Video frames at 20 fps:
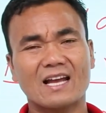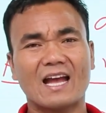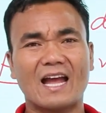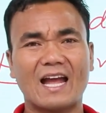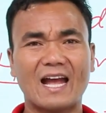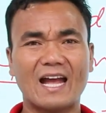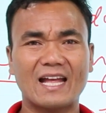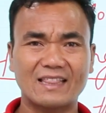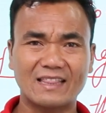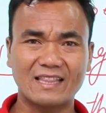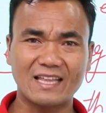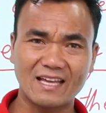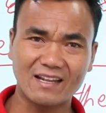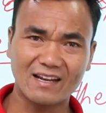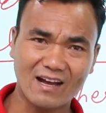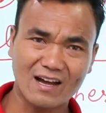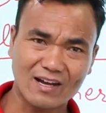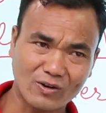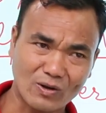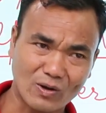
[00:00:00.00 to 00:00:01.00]
and there
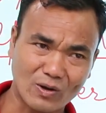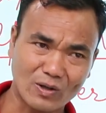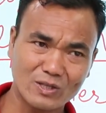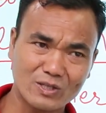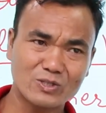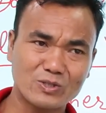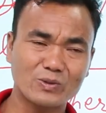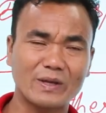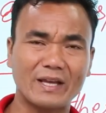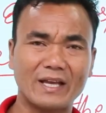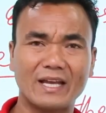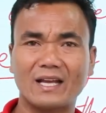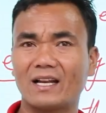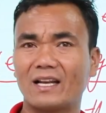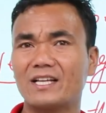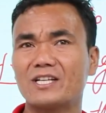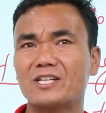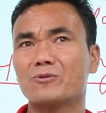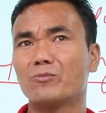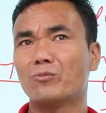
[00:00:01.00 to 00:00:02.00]
are also
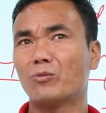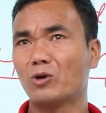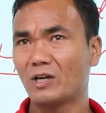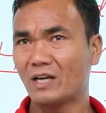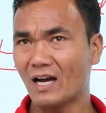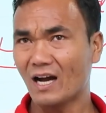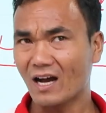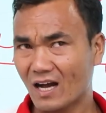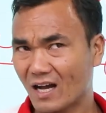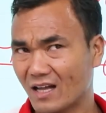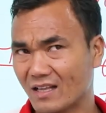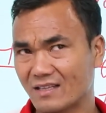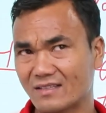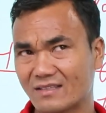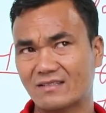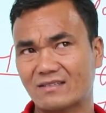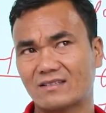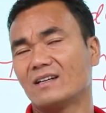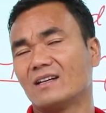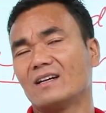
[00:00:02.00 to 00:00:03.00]
English
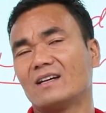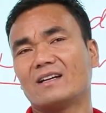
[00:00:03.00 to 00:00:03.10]
modals.